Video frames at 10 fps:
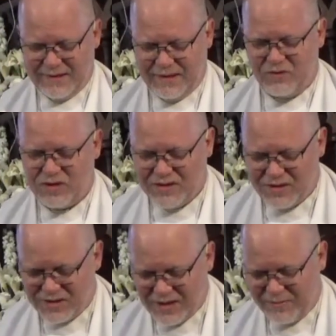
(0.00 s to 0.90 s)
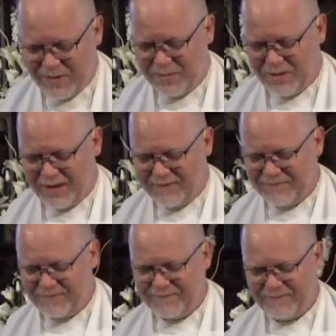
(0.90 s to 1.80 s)
In Jesus' name we pray.
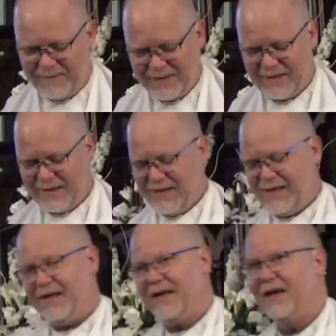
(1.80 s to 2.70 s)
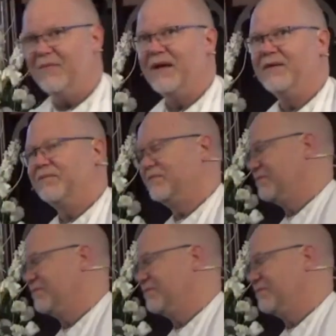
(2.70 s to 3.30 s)
Amen.